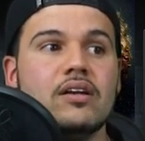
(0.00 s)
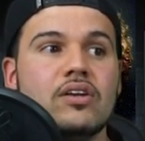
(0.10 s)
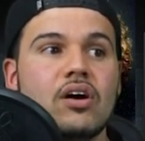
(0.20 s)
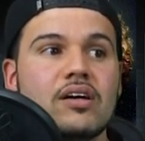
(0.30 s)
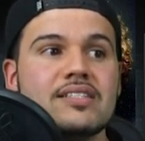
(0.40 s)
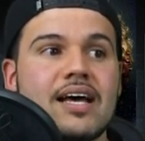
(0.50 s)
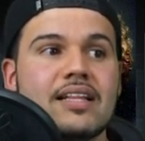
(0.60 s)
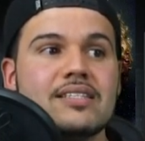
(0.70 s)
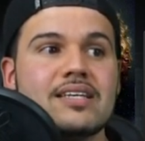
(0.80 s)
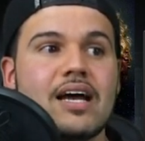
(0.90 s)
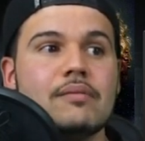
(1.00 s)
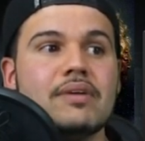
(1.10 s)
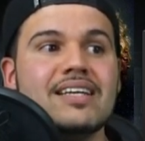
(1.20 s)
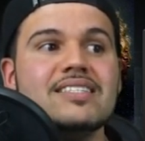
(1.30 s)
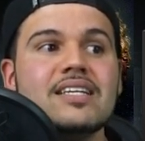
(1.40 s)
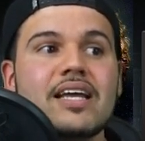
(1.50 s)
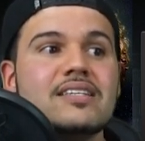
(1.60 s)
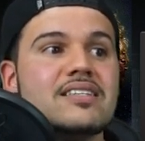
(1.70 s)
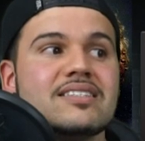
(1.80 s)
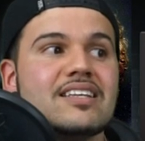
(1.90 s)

Young Talent Time 1986.